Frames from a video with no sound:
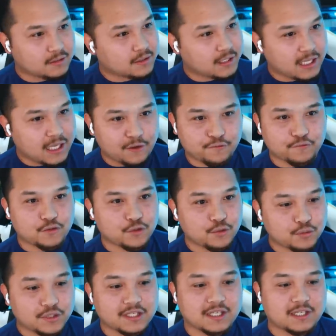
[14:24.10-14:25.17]
if you
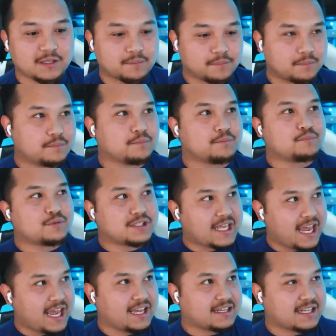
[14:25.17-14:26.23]
keep
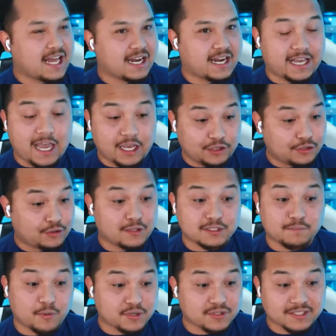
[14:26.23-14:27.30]
saying that like, hey, this
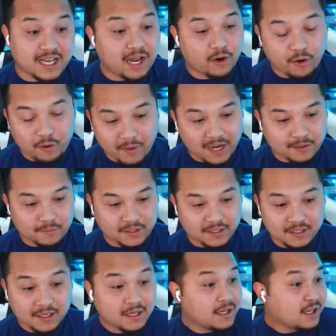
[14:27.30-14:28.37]
person got to remind me,
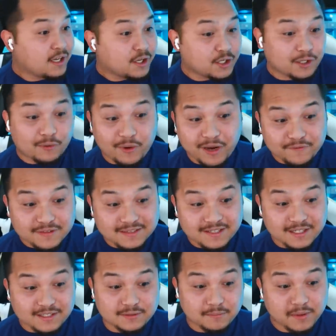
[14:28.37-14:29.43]
your wife is
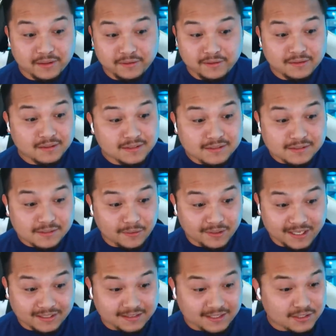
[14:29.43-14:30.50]
not your mother. So
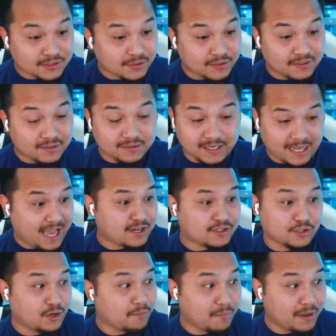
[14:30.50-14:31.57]
like they shouldn't, actually
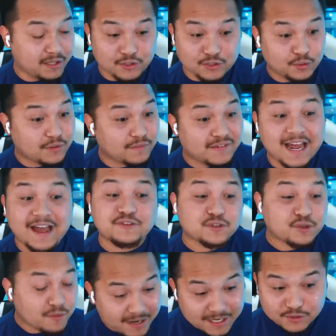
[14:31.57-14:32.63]
your mother shouldn't even have to
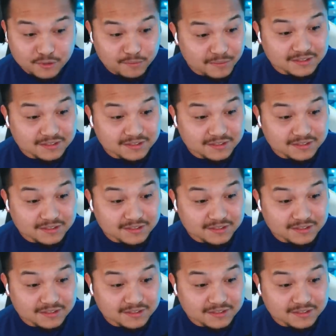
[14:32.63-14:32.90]
remind you a bunch